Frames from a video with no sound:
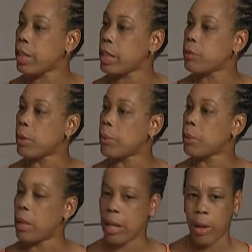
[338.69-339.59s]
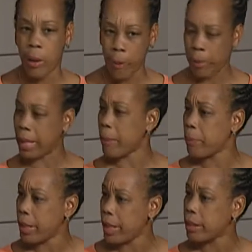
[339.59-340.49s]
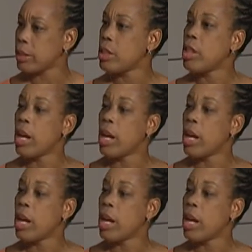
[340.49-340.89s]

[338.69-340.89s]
things from a, uh, a playpen.